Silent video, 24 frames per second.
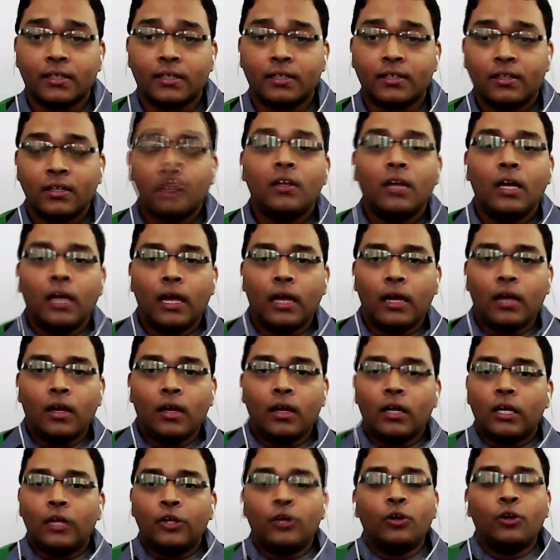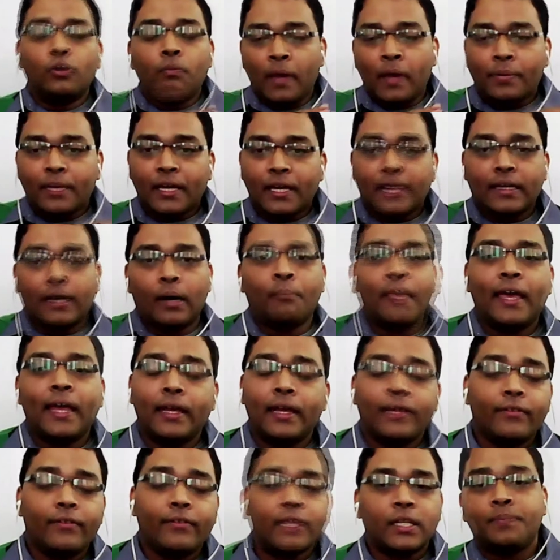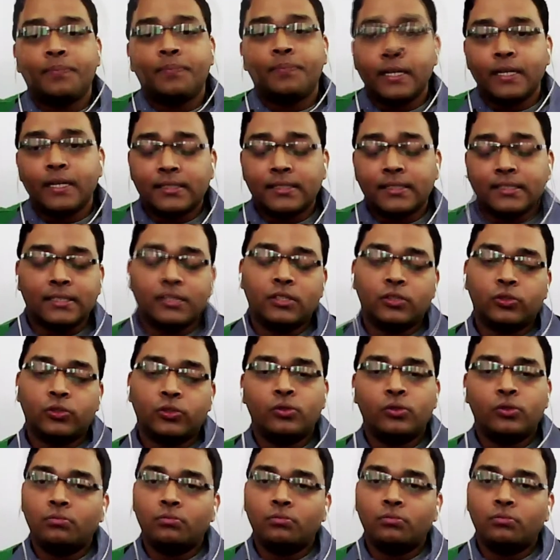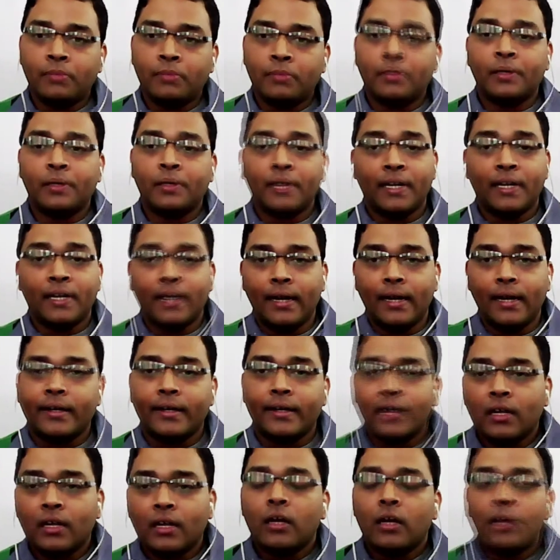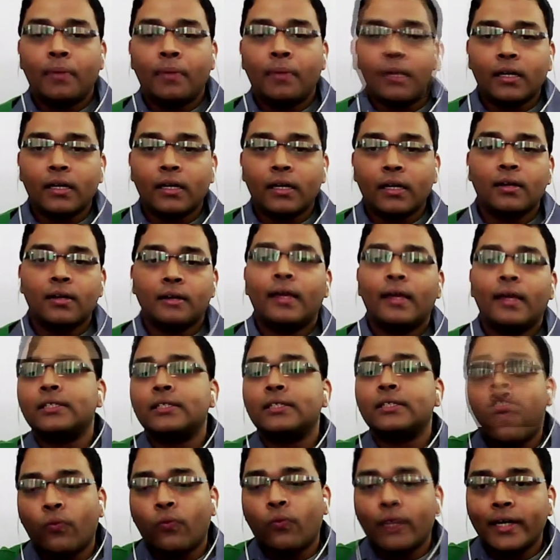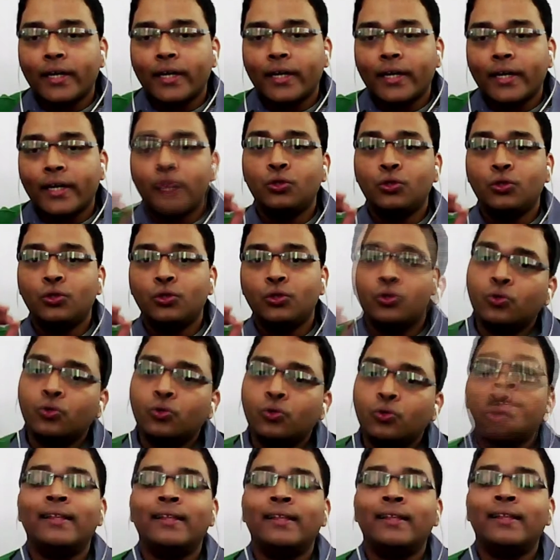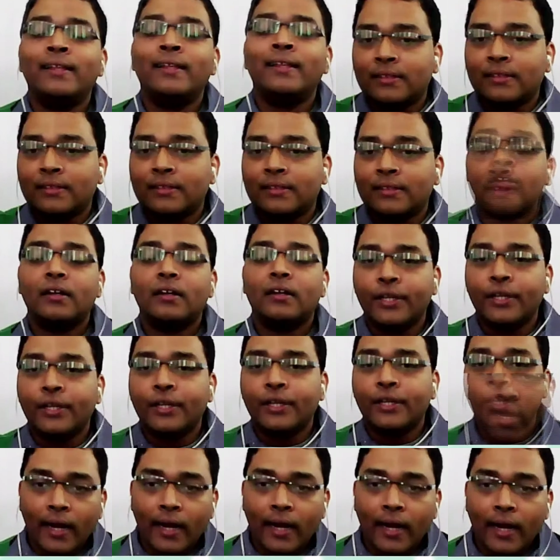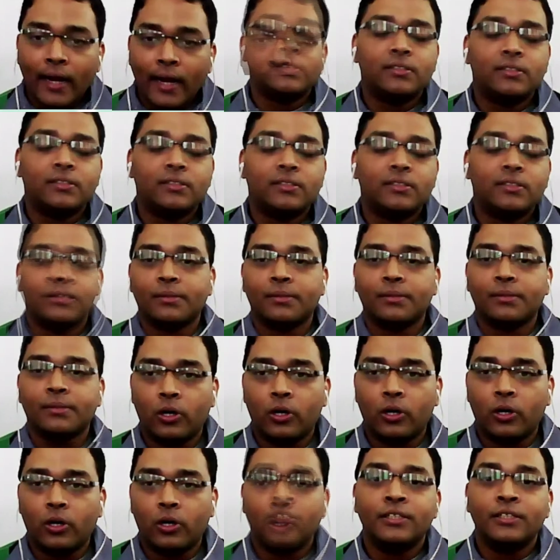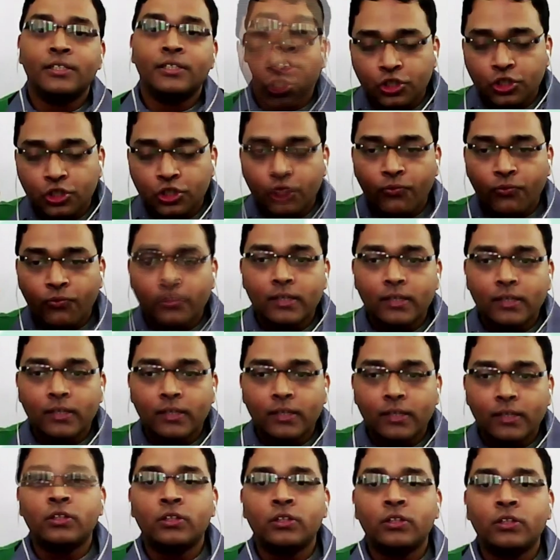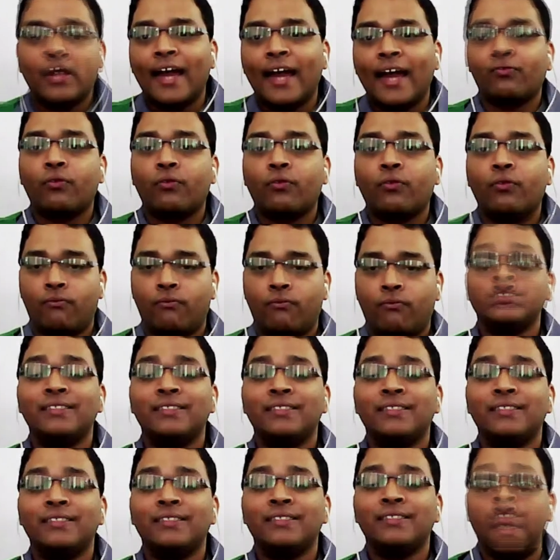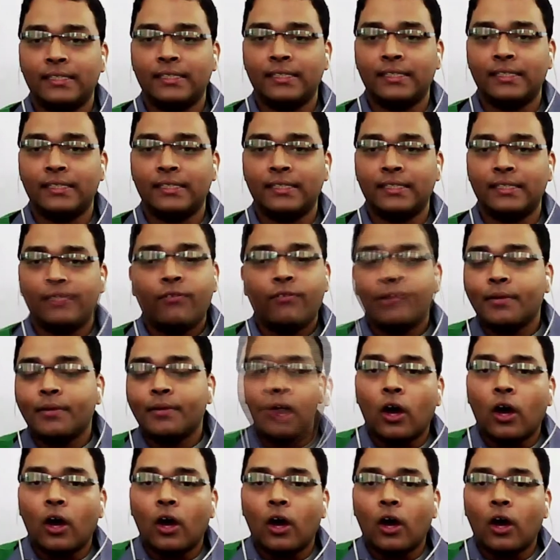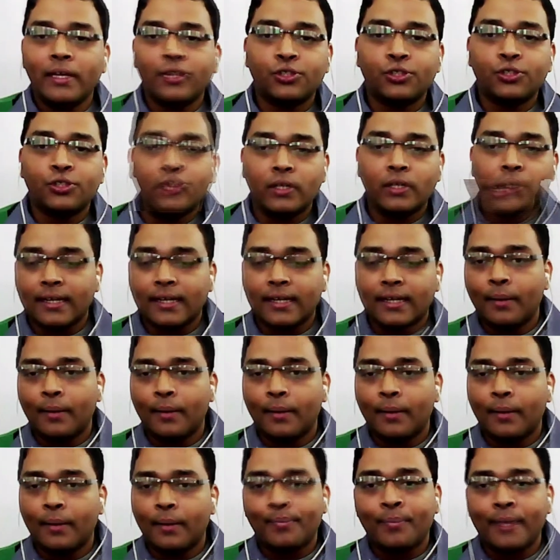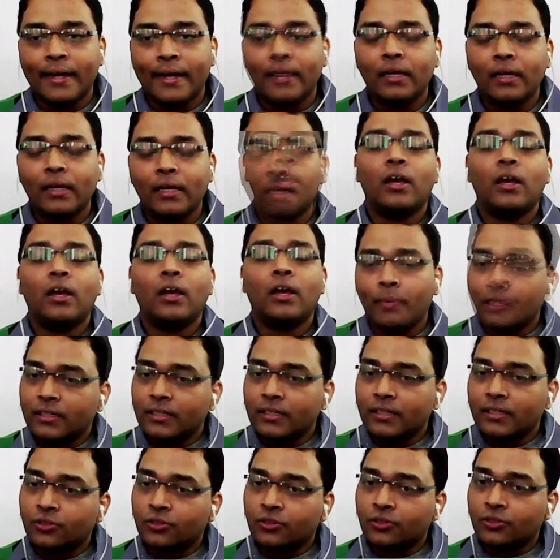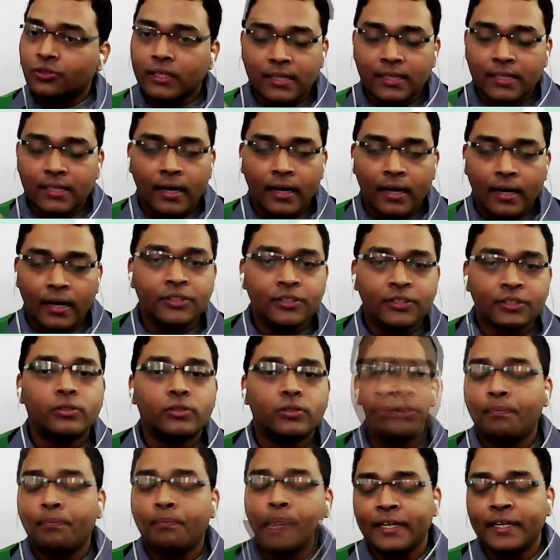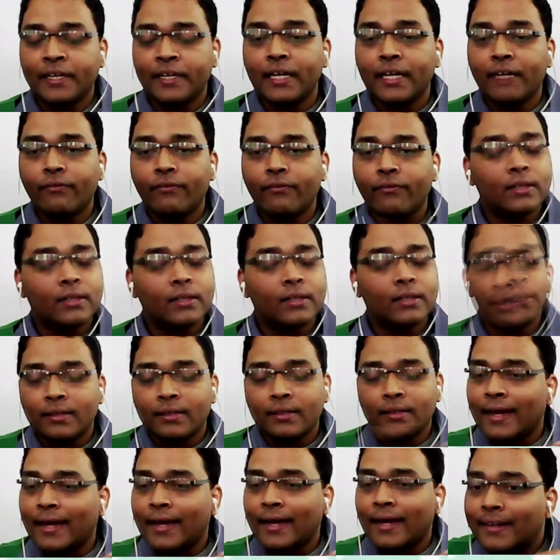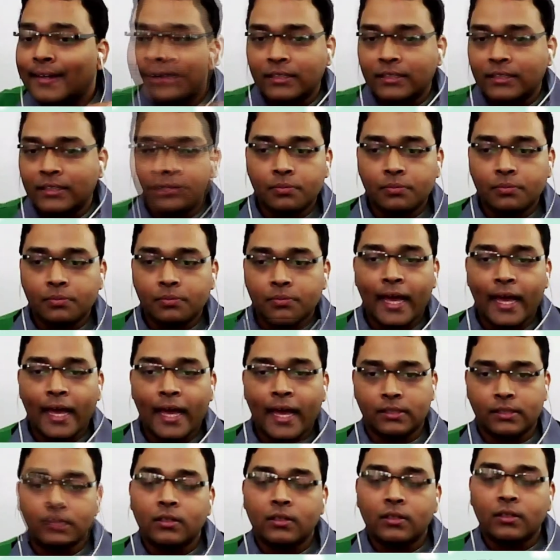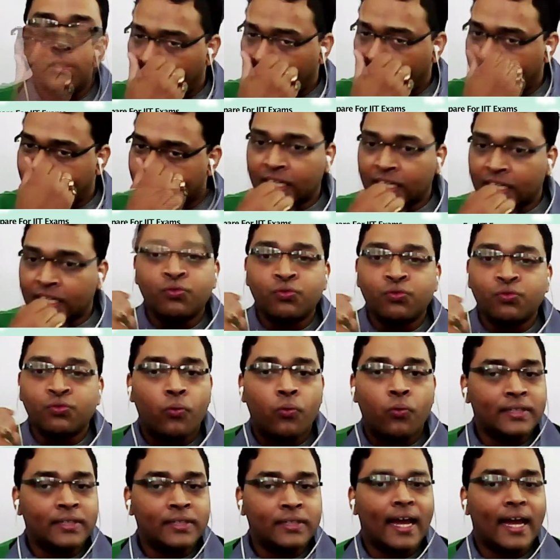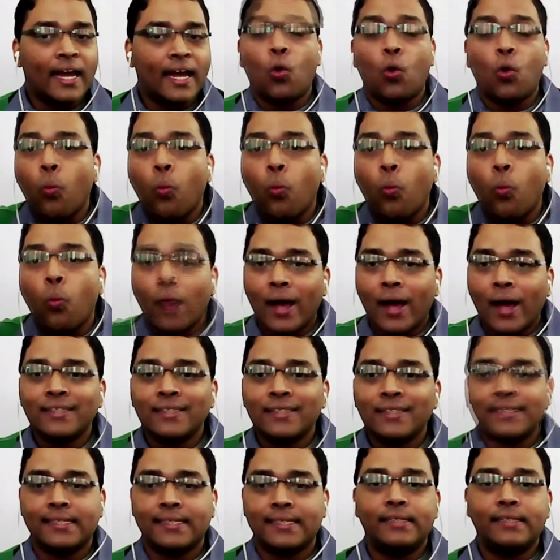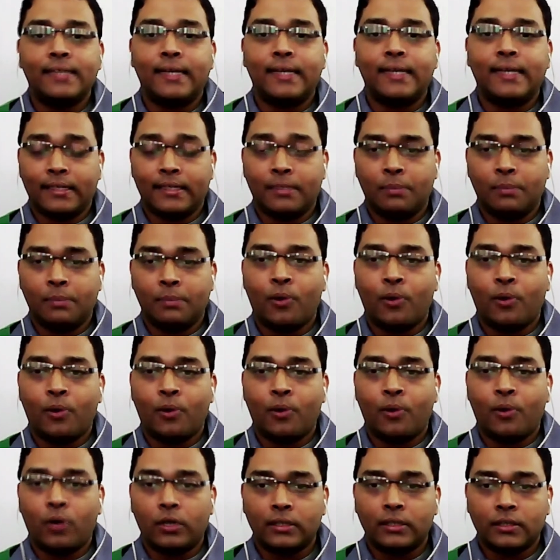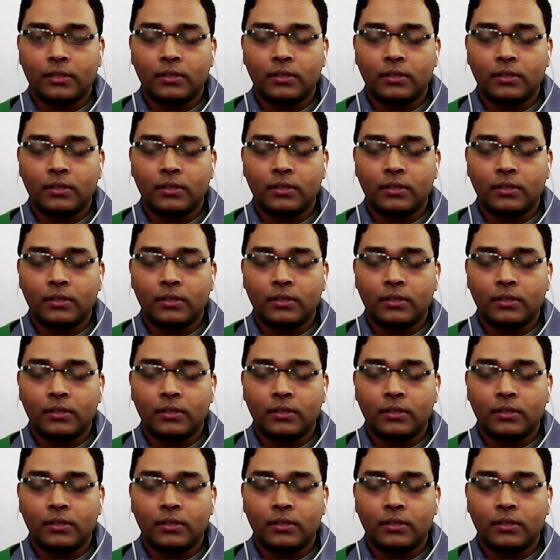You may be comparing with a person who may be brilliant, but it is what you do in that duration that is important. You should focus on that one seat. Forget about how many students are comparing, how many students are you competing with. That doesn't matter. It's just that one seat that is important.